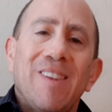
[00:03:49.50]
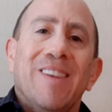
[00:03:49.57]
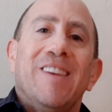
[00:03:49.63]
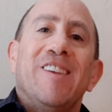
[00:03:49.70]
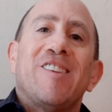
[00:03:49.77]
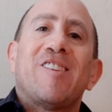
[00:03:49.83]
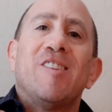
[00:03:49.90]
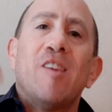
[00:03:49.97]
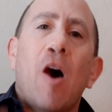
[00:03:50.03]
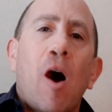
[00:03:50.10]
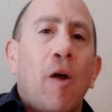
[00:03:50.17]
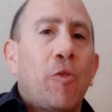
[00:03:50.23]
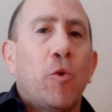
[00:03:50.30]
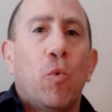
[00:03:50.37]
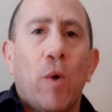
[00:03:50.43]
is
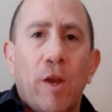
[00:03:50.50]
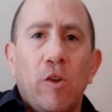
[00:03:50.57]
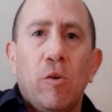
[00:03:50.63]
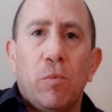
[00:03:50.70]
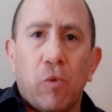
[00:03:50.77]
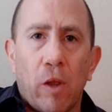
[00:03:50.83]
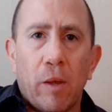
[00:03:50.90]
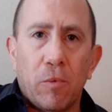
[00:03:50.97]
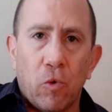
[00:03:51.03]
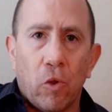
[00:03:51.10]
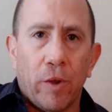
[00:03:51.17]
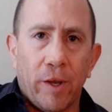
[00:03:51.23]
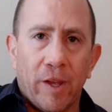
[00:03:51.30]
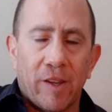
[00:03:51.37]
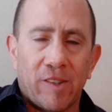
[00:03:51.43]
not the way you play
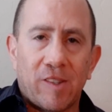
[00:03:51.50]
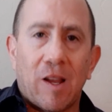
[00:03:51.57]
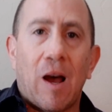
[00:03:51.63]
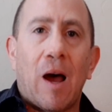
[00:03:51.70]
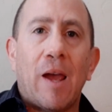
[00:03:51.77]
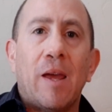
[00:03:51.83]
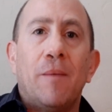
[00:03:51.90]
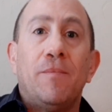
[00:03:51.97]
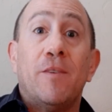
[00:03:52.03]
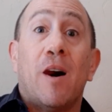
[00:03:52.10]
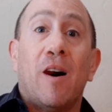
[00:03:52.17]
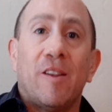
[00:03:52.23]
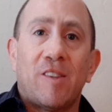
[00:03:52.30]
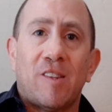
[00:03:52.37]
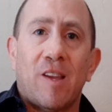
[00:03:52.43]
Bulerias. I am
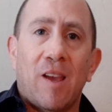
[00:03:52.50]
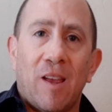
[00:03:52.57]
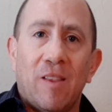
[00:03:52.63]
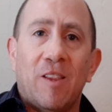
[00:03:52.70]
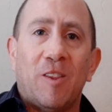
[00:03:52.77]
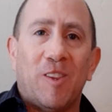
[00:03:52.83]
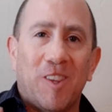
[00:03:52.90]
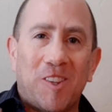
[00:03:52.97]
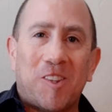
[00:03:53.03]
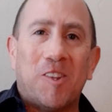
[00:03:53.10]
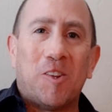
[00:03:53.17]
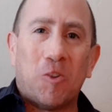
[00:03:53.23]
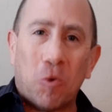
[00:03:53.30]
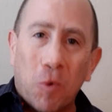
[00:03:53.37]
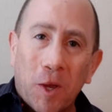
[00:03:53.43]
not saying that this
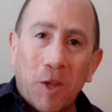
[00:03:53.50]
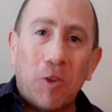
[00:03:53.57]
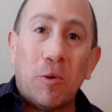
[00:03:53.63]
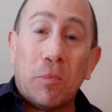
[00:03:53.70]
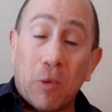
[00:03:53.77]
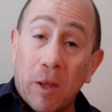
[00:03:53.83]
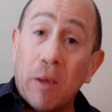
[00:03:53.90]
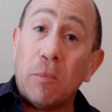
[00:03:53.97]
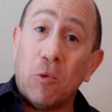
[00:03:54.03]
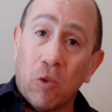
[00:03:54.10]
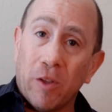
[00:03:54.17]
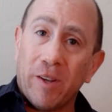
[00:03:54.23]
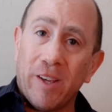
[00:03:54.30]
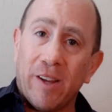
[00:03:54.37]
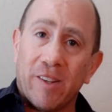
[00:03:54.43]
is the way you play
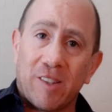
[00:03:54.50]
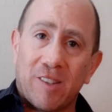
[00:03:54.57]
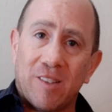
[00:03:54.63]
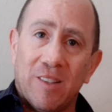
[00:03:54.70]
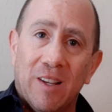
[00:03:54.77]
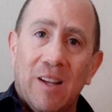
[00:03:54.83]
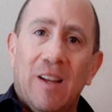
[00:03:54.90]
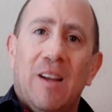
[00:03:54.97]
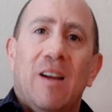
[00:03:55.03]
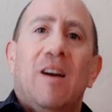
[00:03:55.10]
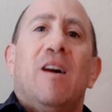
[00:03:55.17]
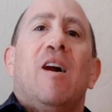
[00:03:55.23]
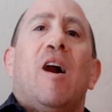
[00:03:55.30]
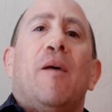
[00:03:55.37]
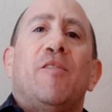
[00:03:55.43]
Bulerias.
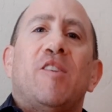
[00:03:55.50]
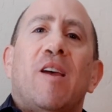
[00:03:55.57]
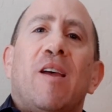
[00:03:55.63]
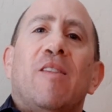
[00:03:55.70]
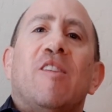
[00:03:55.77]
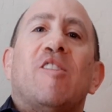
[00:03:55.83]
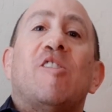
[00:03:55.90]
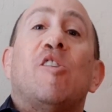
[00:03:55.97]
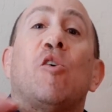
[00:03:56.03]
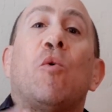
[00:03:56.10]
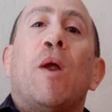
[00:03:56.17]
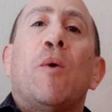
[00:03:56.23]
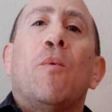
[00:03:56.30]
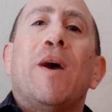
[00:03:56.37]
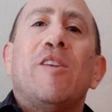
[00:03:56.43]
I'm saying this is a
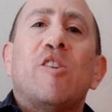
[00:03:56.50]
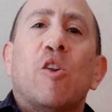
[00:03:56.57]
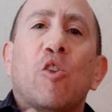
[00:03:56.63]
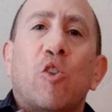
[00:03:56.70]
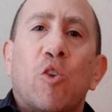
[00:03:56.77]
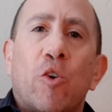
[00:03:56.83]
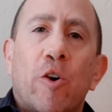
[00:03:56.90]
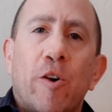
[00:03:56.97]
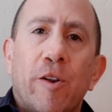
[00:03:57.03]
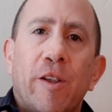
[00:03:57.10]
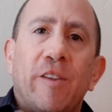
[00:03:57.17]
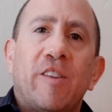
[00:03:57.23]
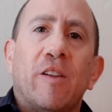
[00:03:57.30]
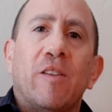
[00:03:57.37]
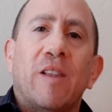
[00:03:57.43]
great way to learn
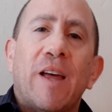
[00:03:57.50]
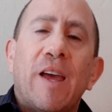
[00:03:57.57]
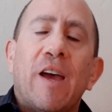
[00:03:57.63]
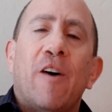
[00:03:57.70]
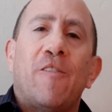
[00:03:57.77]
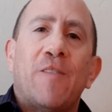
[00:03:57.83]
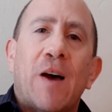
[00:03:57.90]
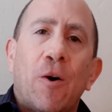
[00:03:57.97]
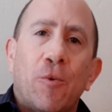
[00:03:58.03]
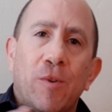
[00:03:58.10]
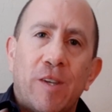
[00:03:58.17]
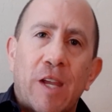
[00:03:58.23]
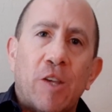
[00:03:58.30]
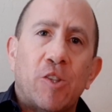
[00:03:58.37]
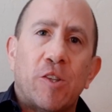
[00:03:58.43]
and to lay a
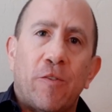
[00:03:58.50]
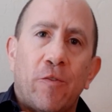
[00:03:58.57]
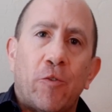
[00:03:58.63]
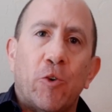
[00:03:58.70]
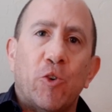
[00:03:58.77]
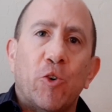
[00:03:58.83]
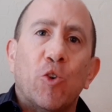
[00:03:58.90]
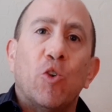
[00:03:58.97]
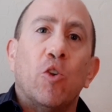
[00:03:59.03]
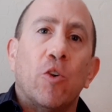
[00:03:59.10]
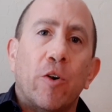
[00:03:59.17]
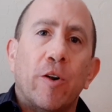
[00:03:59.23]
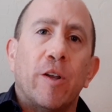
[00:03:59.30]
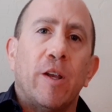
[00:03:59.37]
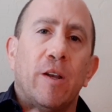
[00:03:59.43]
foundation for your
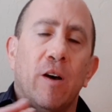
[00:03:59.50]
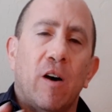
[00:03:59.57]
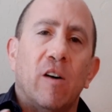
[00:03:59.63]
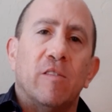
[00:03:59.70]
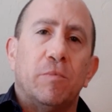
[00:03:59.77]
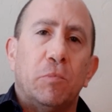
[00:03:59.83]
learning of